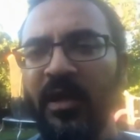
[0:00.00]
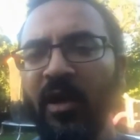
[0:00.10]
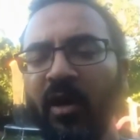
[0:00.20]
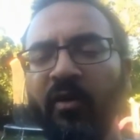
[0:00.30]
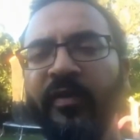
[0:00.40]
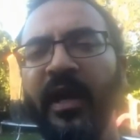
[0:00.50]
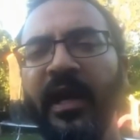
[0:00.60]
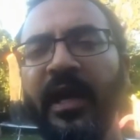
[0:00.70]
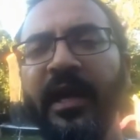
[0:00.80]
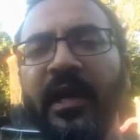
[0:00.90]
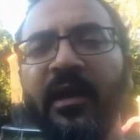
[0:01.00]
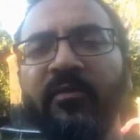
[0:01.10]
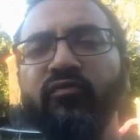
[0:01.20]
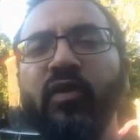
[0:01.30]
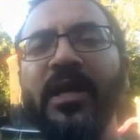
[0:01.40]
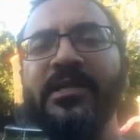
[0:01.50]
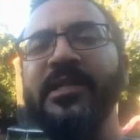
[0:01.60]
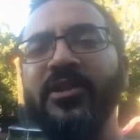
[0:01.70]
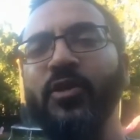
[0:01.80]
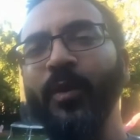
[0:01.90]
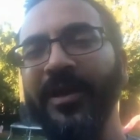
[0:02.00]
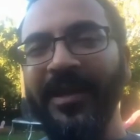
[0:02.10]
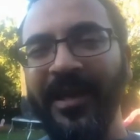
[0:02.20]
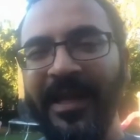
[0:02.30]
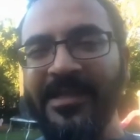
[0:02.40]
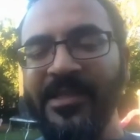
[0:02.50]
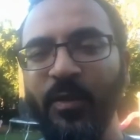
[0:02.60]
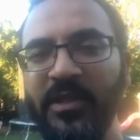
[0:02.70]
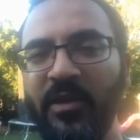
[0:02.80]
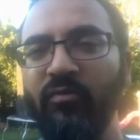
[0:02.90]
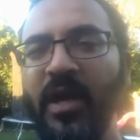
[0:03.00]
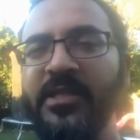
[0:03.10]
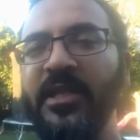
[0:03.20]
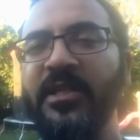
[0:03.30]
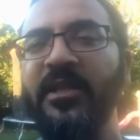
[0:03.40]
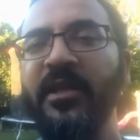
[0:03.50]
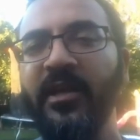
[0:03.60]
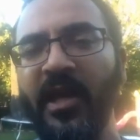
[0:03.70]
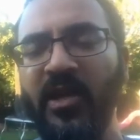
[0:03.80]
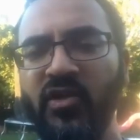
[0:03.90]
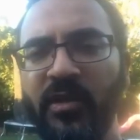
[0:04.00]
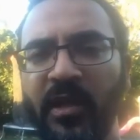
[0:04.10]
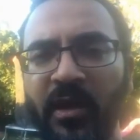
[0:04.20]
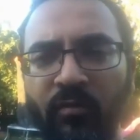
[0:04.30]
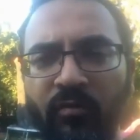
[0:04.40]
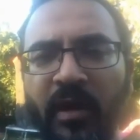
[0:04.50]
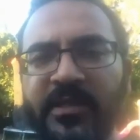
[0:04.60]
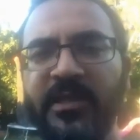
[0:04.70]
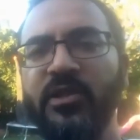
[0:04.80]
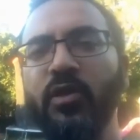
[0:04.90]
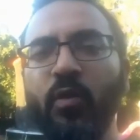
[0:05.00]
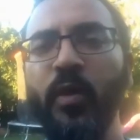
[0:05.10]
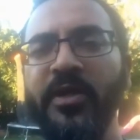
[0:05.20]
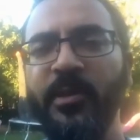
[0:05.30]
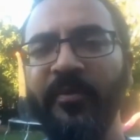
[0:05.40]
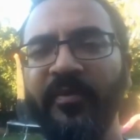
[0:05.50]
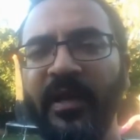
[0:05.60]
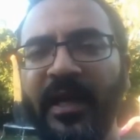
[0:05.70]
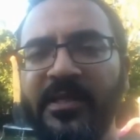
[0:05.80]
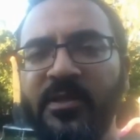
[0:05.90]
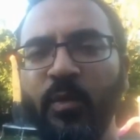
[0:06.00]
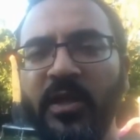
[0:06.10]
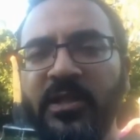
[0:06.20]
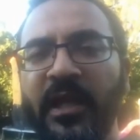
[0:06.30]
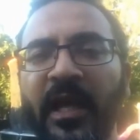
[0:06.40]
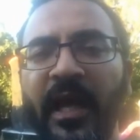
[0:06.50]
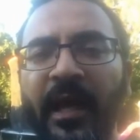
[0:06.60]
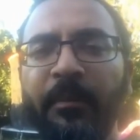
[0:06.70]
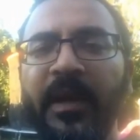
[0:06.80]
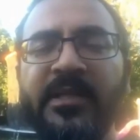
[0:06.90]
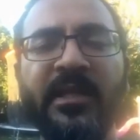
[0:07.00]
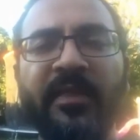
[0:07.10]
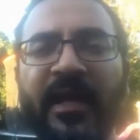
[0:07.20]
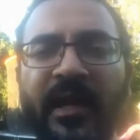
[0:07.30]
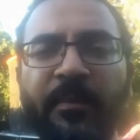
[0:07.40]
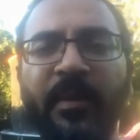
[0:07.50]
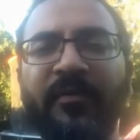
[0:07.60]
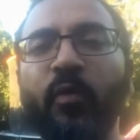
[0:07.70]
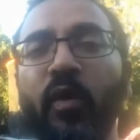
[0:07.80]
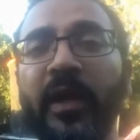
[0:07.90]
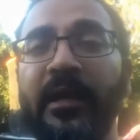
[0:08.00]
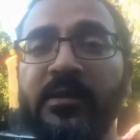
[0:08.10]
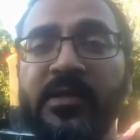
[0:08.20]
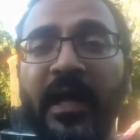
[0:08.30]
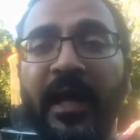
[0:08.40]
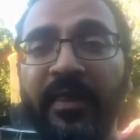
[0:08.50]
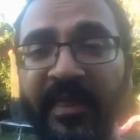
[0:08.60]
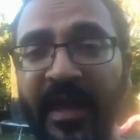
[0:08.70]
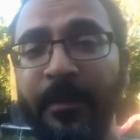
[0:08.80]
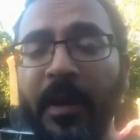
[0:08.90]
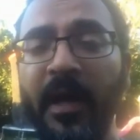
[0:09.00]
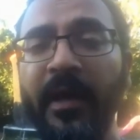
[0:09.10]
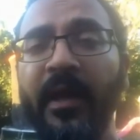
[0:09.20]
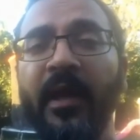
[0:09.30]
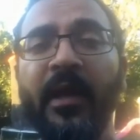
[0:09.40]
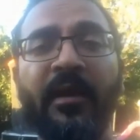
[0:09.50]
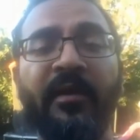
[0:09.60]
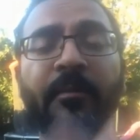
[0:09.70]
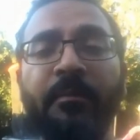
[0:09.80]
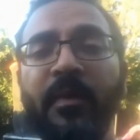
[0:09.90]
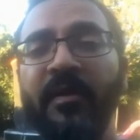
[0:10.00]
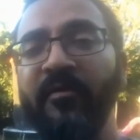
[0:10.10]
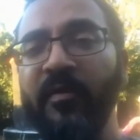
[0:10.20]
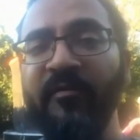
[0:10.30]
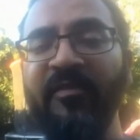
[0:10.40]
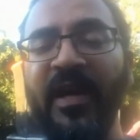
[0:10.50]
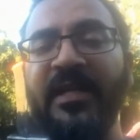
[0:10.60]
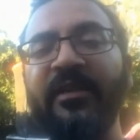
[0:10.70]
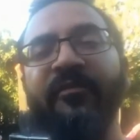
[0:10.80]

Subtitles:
of rising to Allah Azza wa Jal, rising to the occasion, rising to the worship of Allah Azza wa Jal, and placing that above all else, and thereby finding